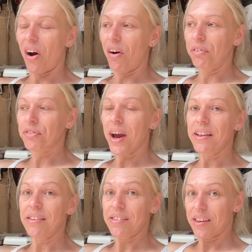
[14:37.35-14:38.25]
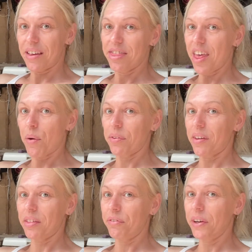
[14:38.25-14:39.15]
Our friend that was
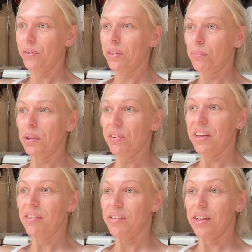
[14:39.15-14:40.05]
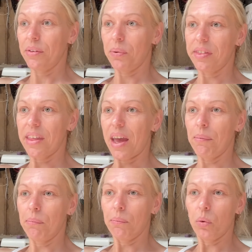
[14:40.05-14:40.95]
at the field that we rented with
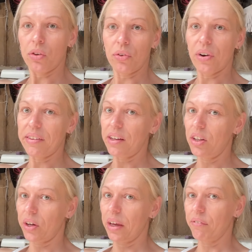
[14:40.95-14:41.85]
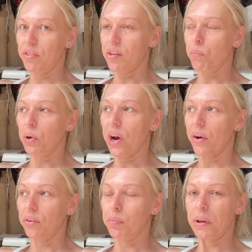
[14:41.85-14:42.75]
them was already looking for somewhere
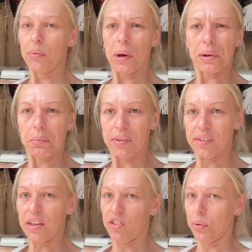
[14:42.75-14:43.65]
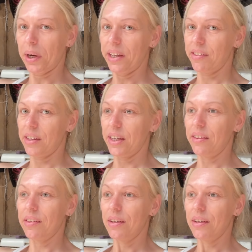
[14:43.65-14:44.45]
else, because where it was situated